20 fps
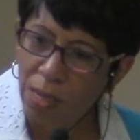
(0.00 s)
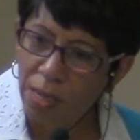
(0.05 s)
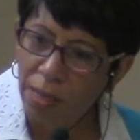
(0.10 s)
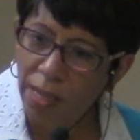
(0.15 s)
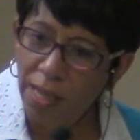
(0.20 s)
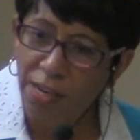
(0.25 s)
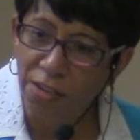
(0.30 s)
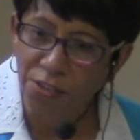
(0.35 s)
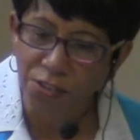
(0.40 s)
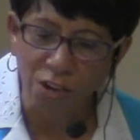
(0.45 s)

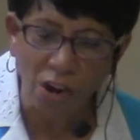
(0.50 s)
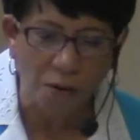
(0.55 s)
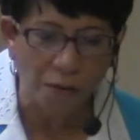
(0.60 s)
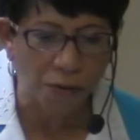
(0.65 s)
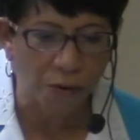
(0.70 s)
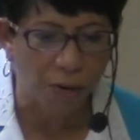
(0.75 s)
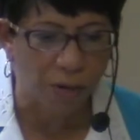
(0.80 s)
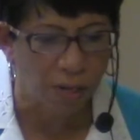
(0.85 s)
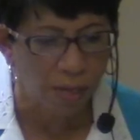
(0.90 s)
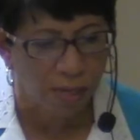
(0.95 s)
They
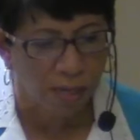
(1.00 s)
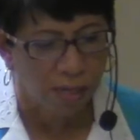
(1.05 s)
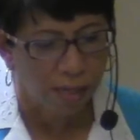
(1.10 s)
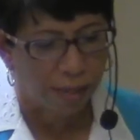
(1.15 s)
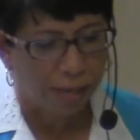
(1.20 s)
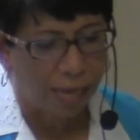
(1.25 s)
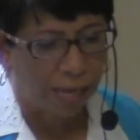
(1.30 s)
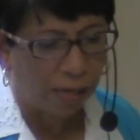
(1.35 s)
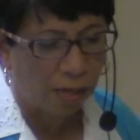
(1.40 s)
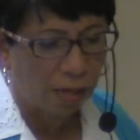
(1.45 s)
discovered
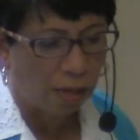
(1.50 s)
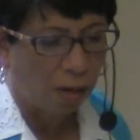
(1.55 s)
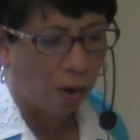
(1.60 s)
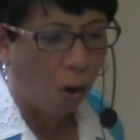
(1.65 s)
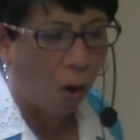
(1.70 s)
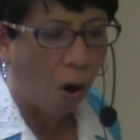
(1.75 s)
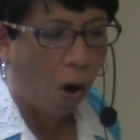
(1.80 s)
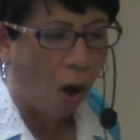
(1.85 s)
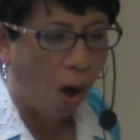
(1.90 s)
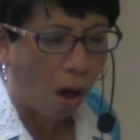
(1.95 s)
that
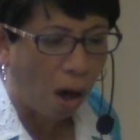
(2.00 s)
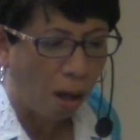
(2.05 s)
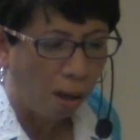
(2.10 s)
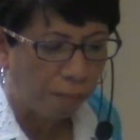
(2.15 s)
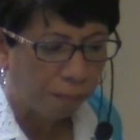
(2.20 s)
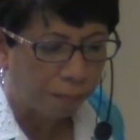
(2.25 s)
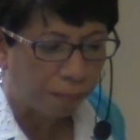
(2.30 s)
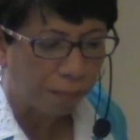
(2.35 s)
awe